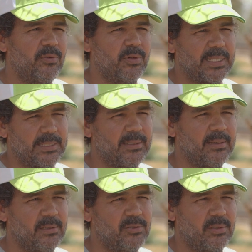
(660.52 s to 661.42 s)
for
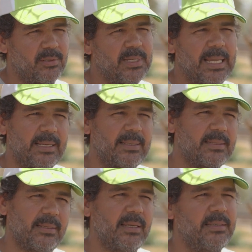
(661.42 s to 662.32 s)
agriculture, like
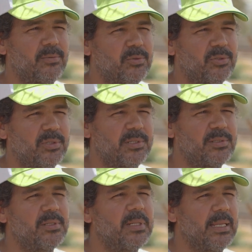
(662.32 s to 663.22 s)
saline
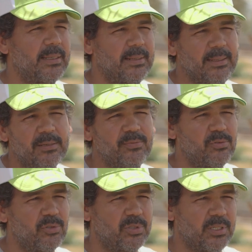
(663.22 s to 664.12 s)
waters, like lake
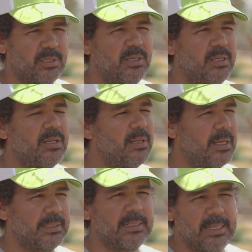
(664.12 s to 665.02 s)
water,
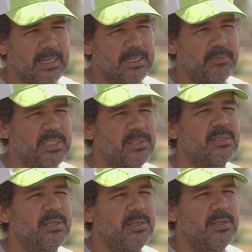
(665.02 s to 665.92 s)
like climates.
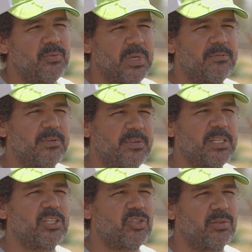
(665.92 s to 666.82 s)
We have a
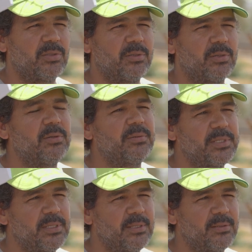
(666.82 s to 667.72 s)
very short growing
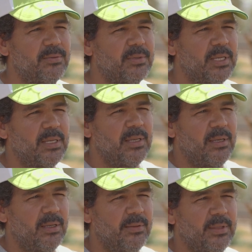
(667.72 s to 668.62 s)
season
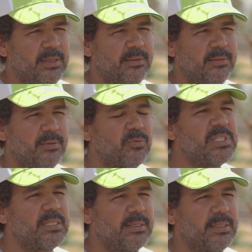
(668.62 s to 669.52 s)
in
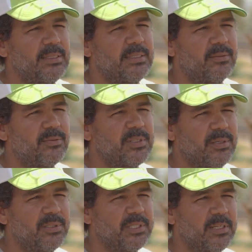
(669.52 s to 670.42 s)
western region of
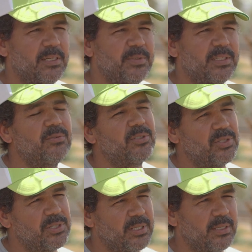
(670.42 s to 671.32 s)
Saudi Arabia, which
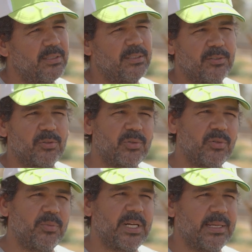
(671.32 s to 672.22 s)
started in
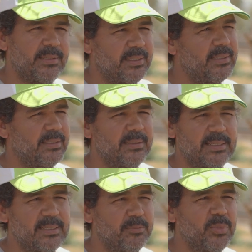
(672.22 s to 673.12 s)
October and in
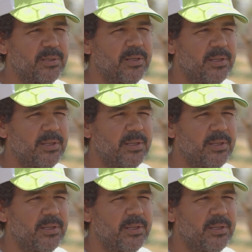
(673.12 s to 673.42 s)
December.